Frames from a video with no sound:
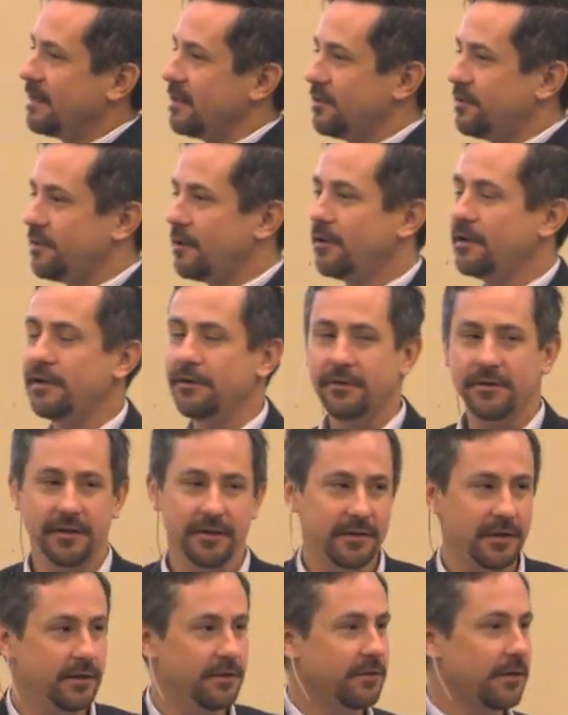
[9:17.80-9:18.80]
can show you
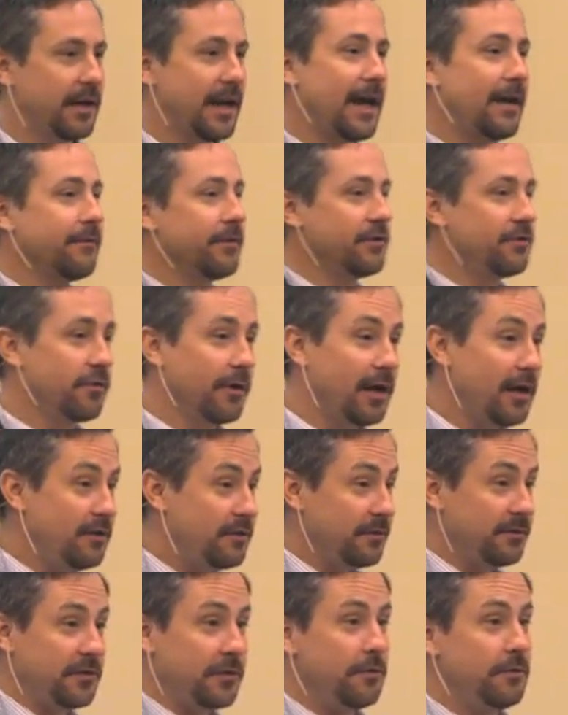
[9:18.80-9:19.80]
that there's an average range
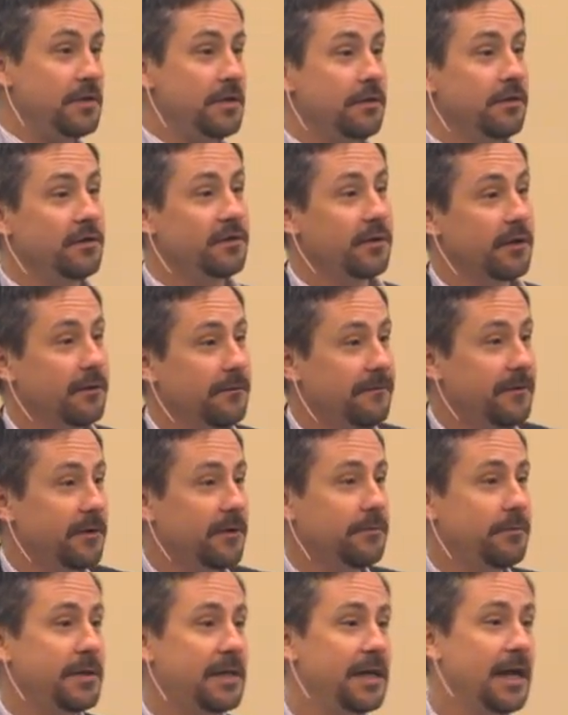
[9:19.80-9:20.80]
of two units on a field
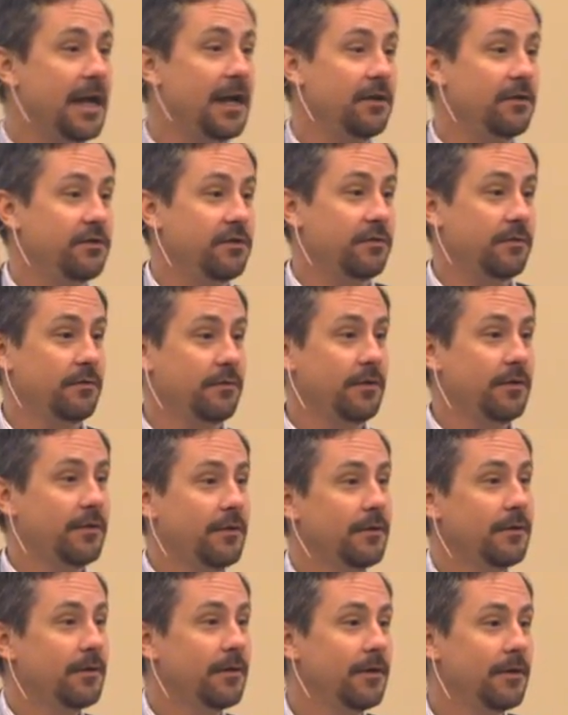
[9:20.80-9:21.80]
of pH,
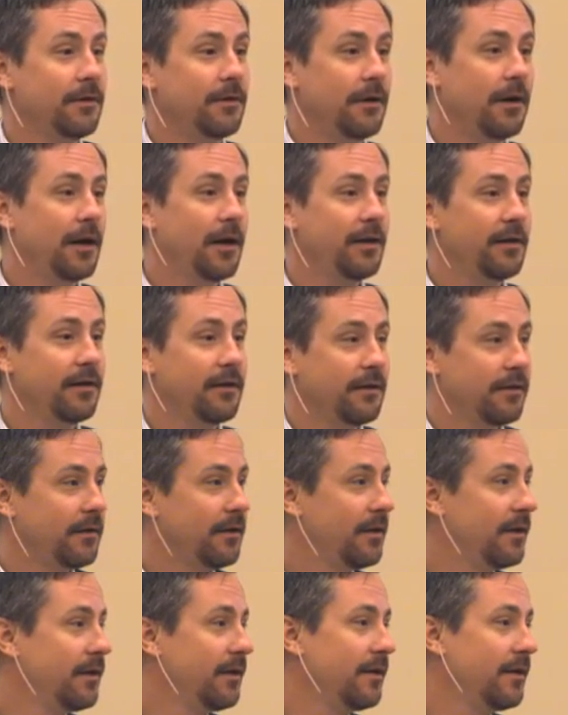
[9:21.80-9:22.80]
right?
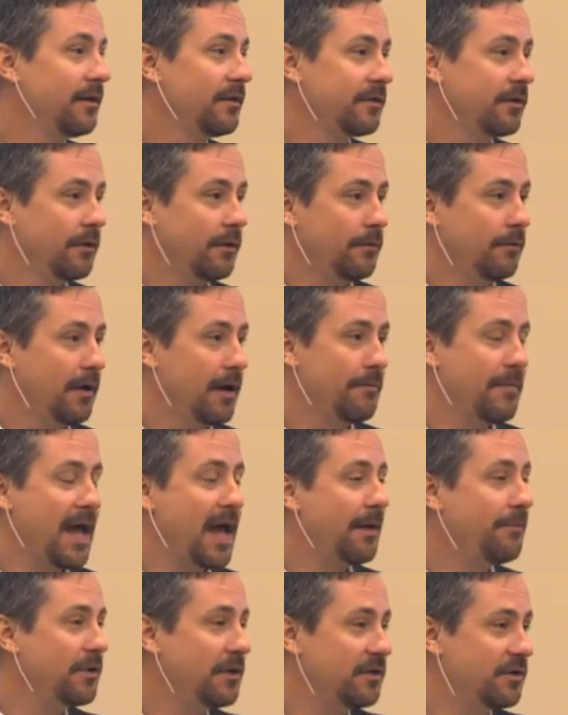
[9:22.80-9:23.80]
So I'm
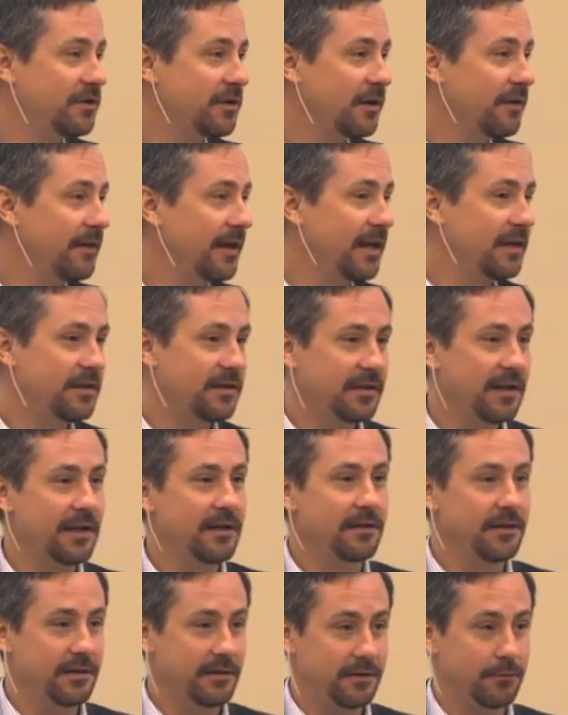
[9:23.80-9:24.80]
happy to share that. Say
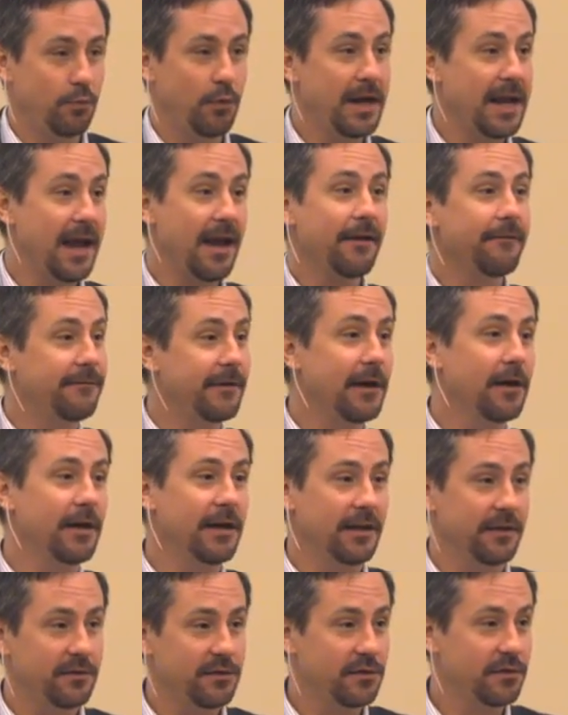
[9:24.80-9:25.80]
that we have
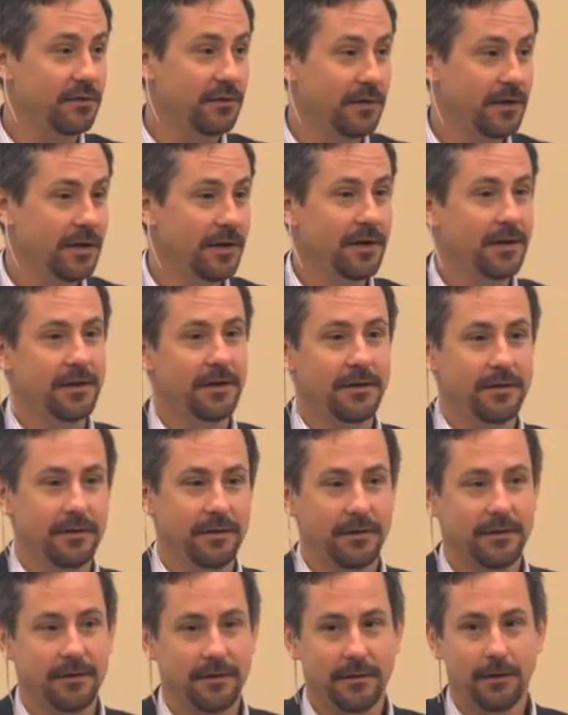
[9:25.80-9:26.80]
variance.
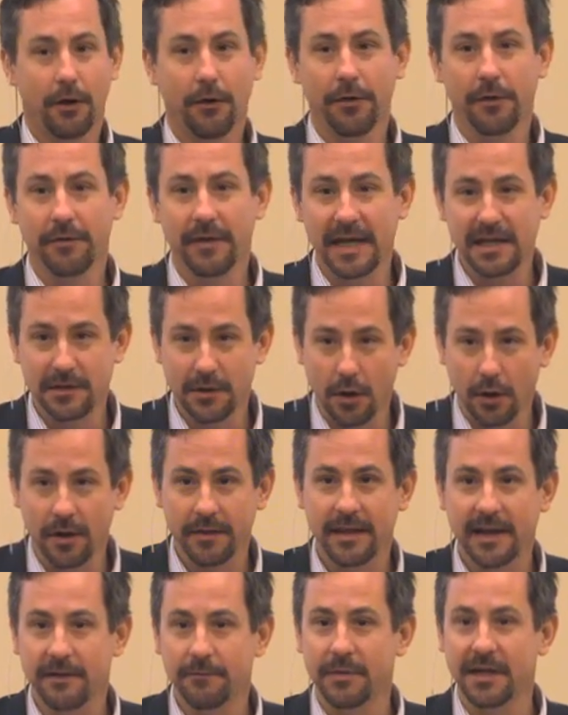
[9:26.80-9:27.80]
Although they know
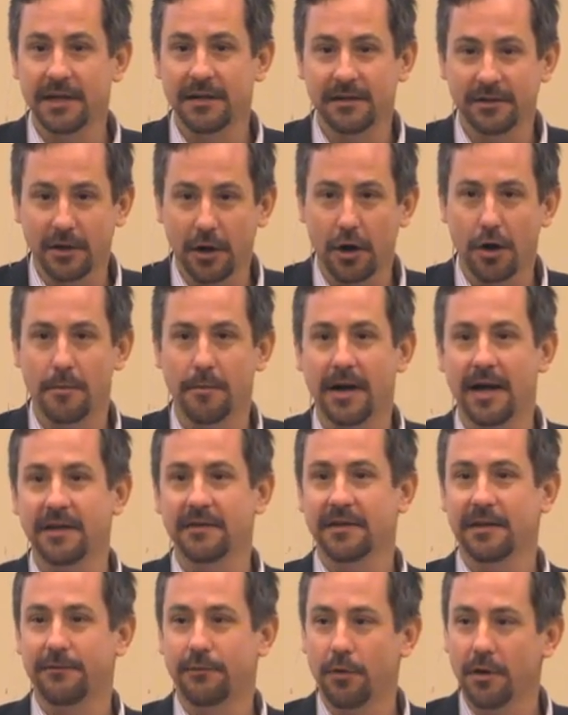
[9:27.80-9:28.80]
it, they've been in the
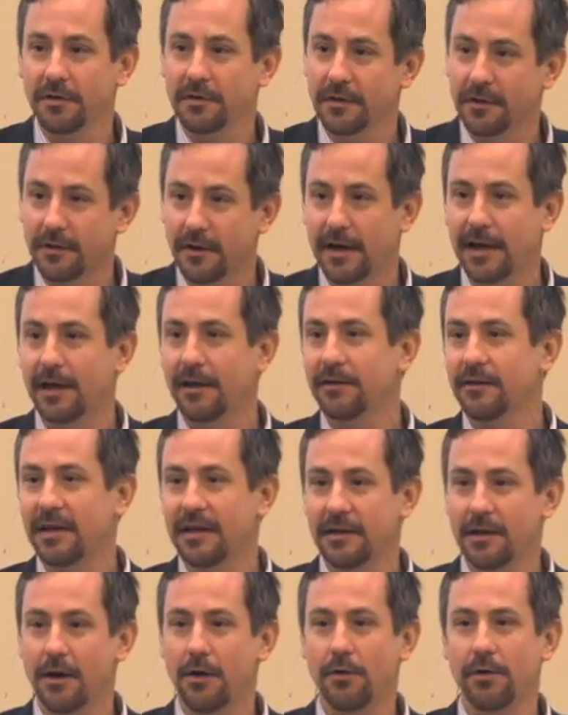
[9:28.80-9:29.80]
combines, they've worked the ground,
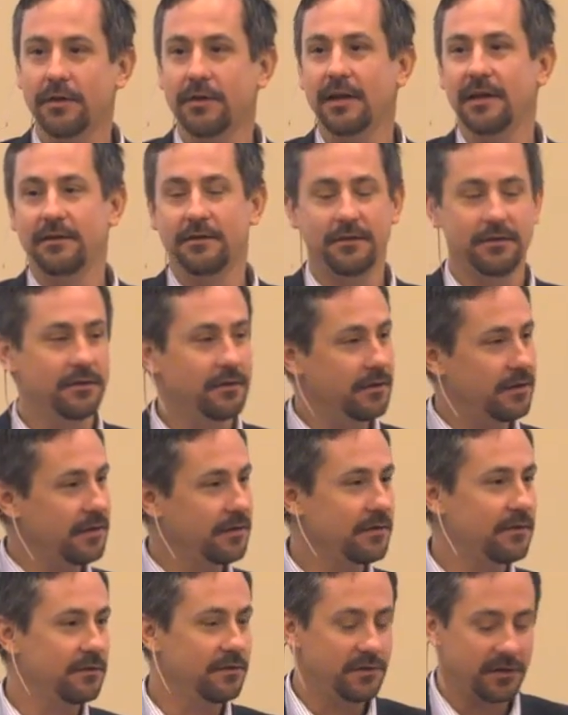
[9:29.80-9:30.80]
they know it, they,
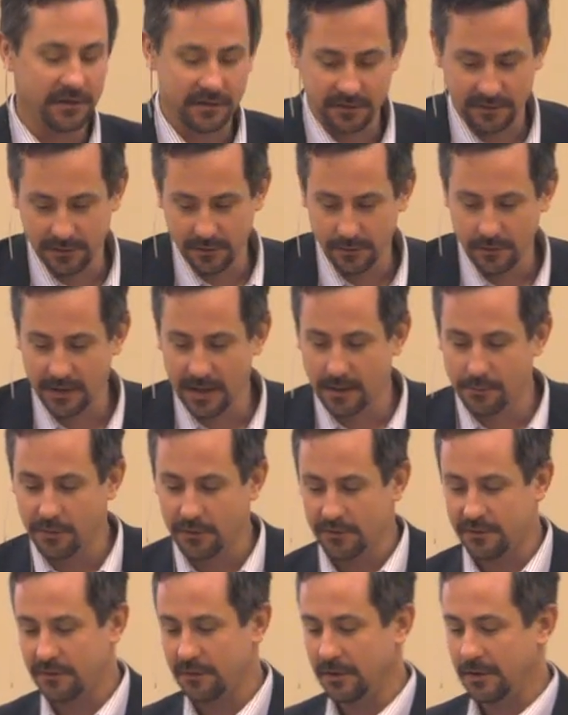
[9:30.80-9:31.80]
this is just
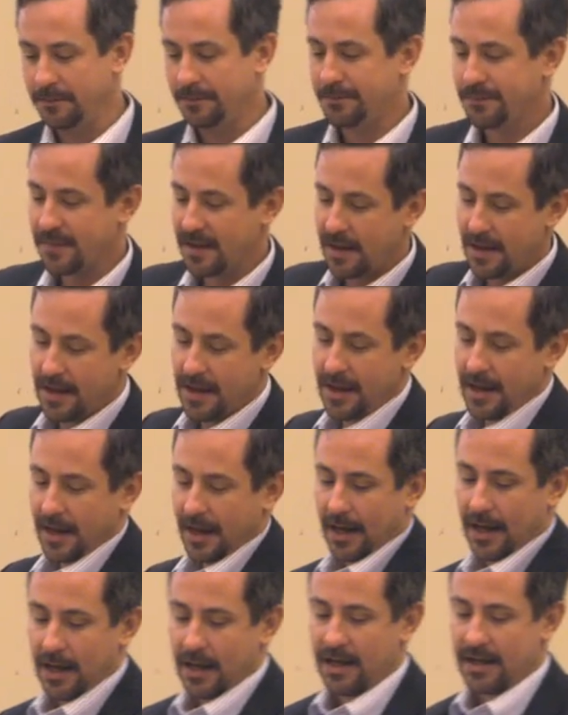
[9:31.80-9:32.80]
numbers to it.
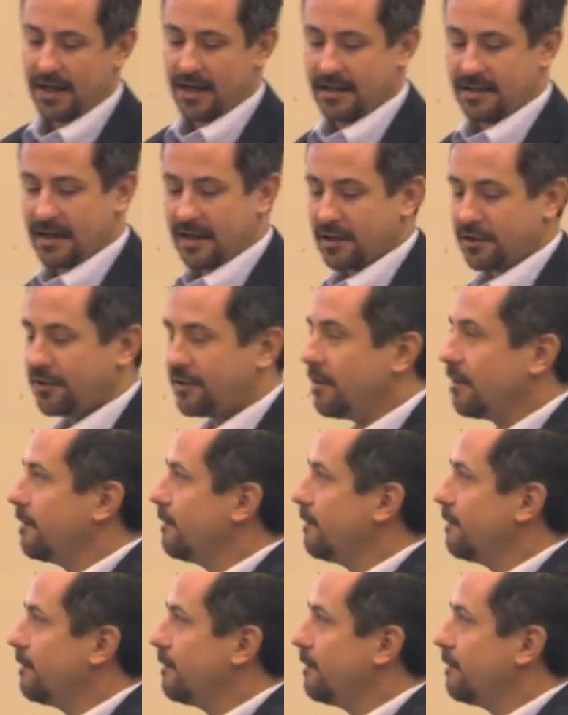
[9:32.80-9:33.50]
Uh, it does show